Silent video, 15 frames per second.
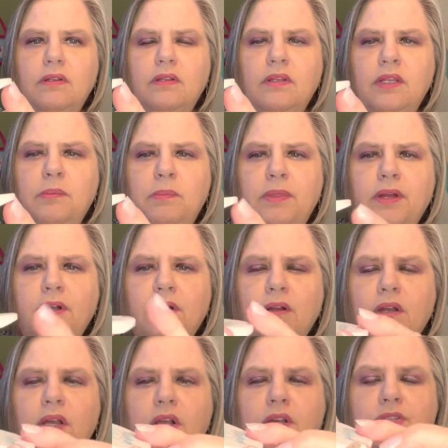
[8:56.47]
lip there.
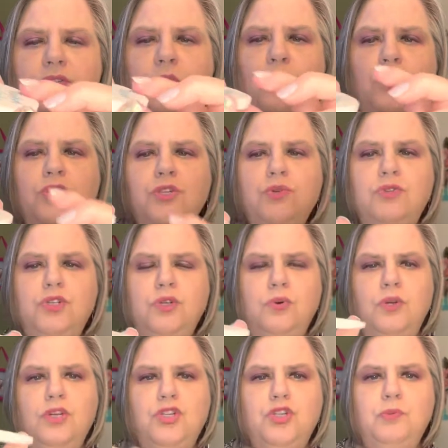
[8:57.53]
So what you do
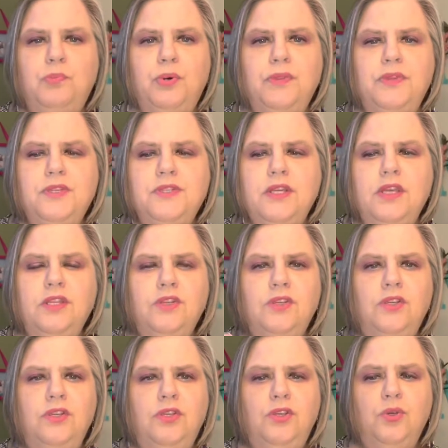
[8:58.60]
is you put this
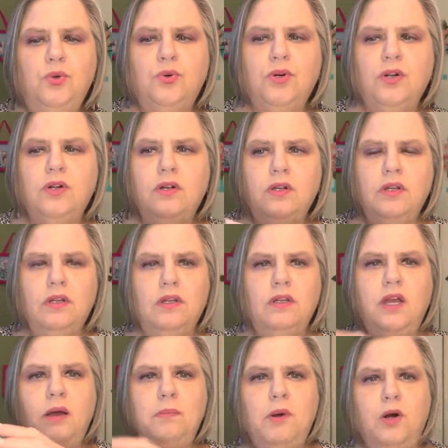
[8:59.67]
in your
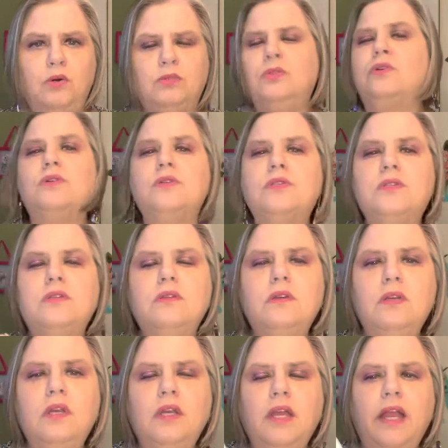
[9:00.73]
cup holders
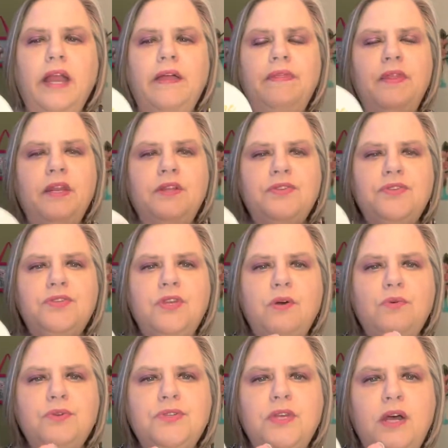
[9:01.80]
and then it
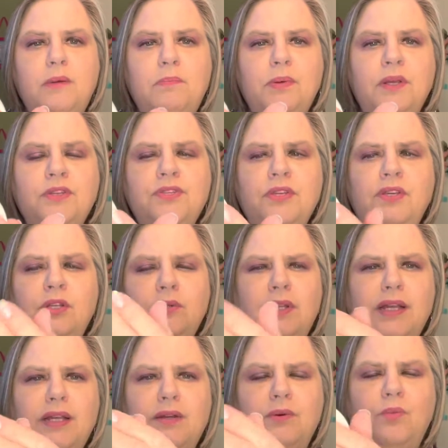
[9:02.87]
soaks up. It's, you know, like a